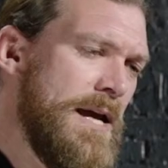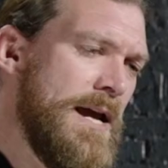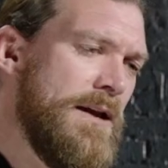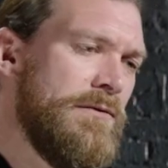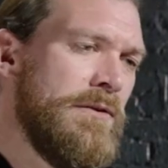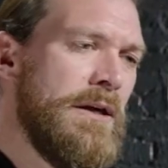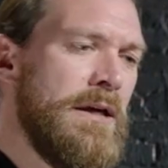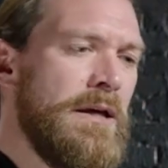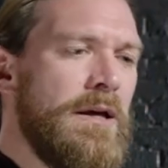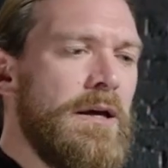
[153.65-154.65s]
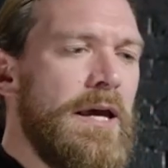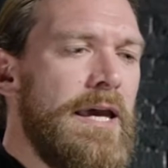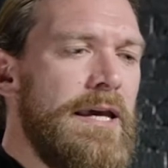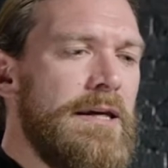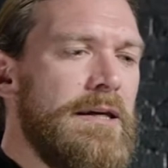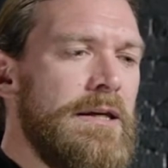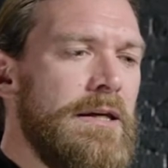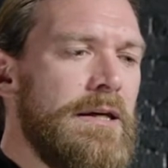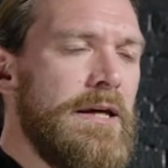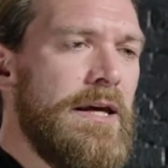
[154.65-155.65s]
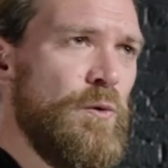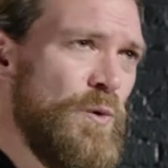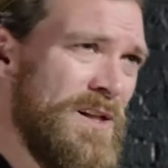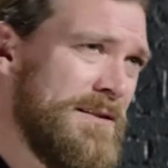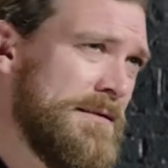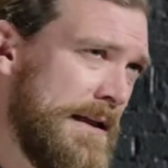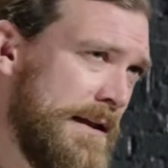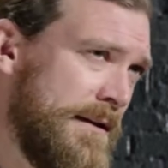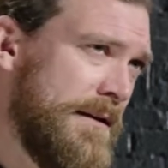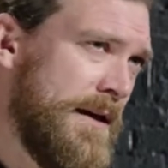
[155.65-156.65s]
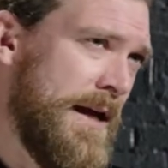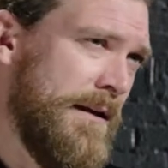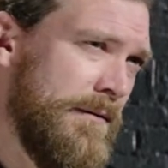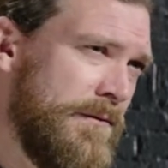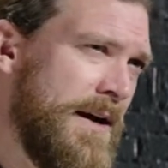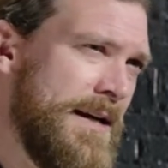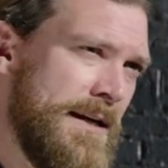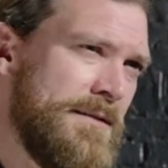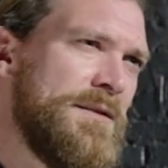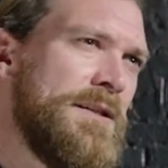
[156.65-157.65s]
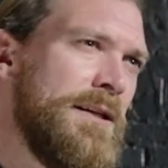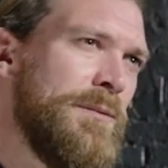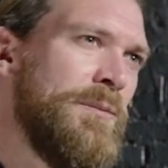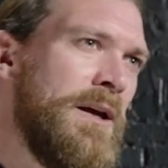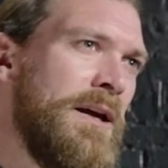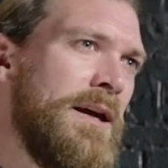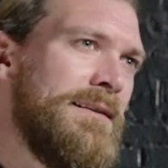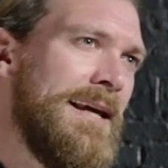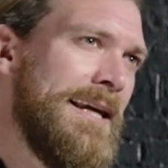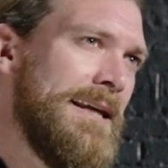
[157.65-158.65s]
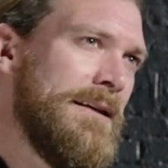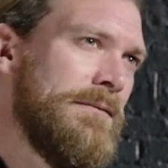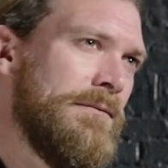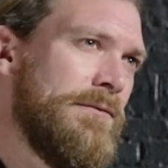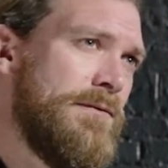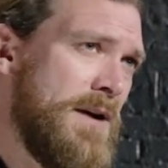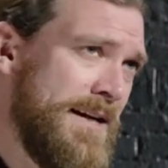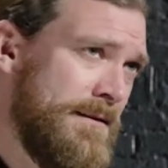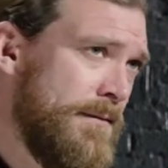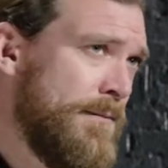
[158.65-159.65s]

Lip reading: have a real estate and finance team that can find